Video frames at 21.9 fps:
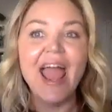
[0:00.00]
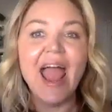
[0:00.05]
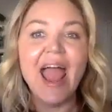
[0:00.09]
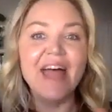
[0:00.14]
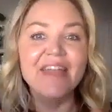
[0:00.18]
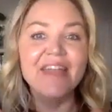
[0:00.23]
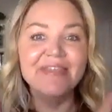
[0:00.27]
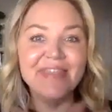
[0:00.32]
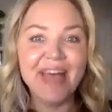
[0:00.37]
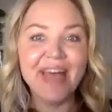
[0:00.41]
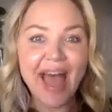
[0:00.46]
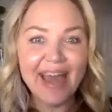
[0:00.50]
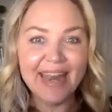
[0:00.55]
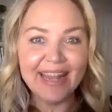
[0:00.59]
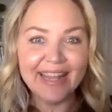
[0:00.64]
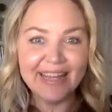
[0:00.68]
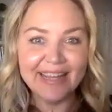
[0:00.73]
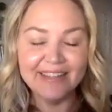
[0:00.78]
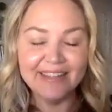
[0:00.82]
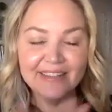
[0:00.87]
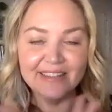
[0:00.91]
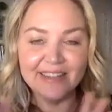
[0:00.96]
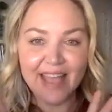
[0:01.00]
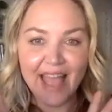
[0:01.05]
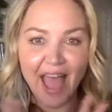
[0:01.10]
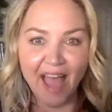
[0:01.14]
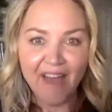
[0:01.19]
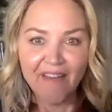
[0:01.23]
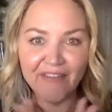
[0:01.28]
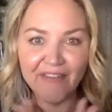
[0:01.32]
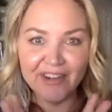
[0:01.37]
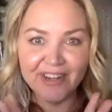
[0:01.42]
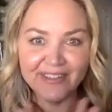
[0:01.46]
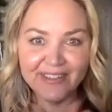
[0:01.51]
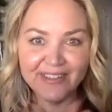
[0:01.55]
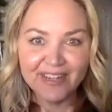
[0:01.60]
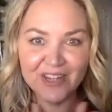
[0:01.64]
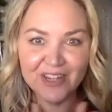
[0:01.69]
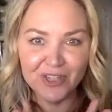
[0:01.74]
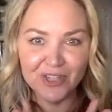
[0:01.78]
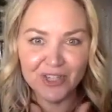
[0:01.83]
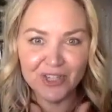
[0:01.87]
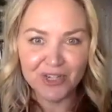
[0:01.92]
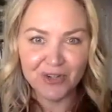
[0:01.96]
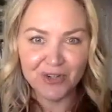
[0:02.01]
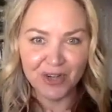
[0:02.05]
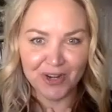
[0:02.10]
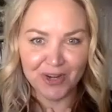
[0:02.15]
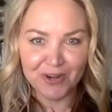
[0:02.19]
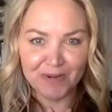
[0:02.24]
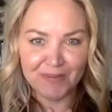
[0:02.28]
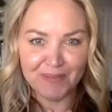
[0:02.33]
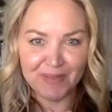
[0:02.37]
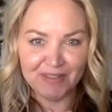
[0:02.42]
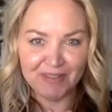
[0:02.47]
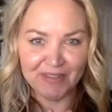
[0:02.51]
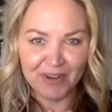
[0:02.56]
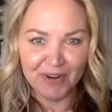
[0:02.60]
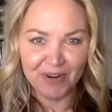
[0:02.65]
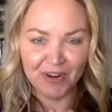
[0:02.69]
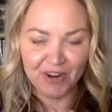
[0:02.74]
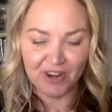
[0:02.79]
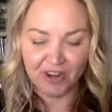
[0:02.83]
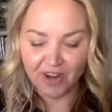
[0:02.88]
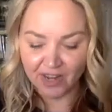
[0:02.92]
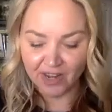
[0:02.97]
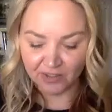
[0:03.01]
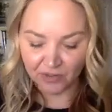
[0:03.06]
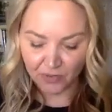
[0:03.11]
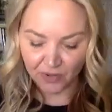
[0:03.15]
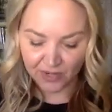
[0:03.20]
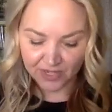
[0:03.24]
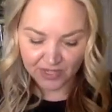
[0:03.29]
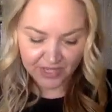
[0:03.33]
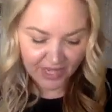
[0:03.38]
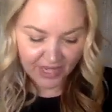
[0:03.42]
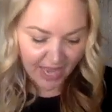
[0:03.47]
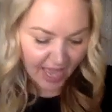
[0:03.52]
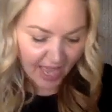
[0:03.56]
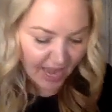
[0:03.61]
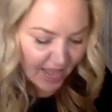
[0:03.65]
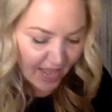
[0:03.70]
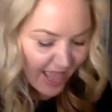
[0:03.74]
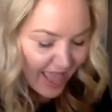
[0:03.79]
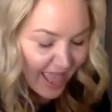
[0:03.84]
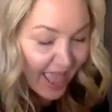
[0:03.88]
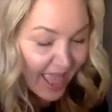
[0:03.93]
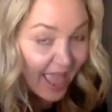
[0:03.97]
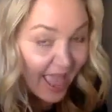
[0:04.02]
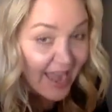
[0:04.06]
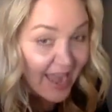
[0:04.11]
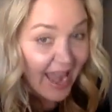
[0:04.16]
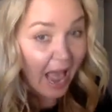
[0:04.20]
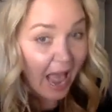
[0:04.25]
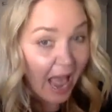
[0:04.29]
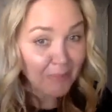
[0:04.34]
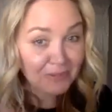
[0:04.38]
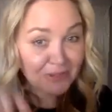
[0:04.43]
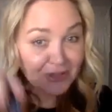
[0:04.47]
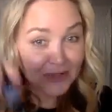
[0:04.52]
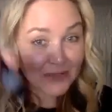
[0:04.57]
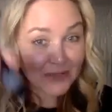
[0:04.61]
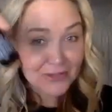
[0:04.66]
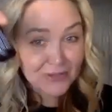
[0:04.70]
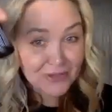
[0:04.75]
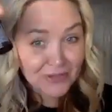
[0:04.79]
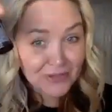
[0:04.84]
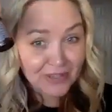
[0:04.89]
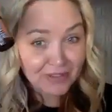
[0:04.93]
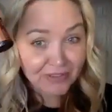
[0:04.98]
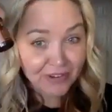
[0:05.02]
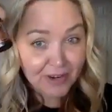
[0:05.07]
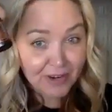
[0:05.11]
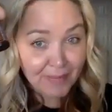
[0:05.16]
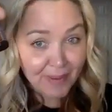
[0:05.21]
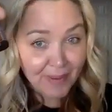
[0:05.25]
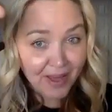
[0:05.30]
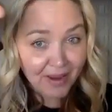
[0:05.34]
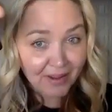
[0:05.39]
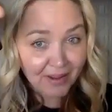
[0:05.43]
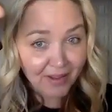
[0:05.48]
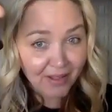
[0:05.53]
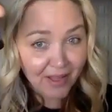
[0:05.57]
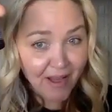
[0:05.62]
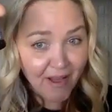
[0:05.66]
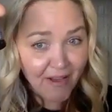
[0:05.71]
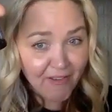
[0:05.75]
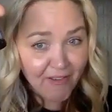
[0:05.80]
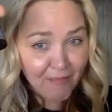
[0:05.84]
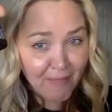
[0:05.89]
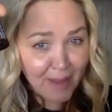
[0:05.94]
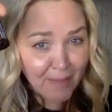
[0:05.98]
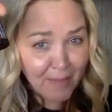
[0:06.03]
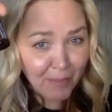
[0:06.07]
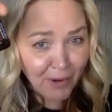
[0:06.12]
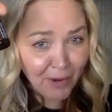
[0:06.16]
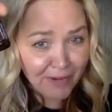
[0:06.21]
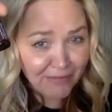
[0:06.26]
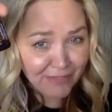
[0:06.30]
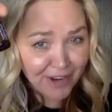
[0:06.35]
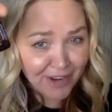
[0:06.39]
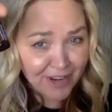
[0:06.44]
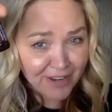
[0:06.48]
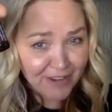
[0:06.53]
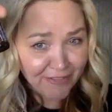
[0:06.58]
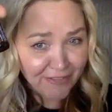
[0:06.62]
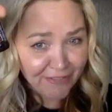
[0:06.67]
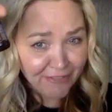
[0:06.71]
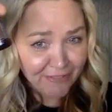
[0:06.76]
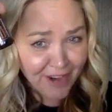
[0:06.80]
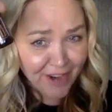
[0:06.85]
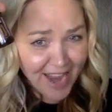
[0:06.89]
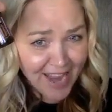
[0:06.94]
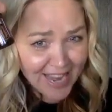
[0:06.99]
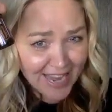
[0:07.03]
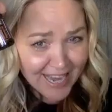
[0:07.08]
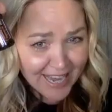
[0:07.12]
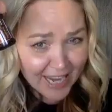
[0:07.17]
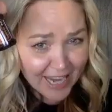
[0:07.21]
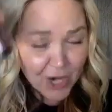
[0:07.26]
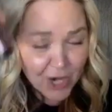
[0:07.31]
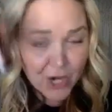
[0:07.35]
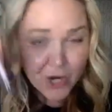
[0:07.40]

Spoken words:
And that is every single 200 PV order is going to get an absolutely free bottle of my boyfriend, Frank.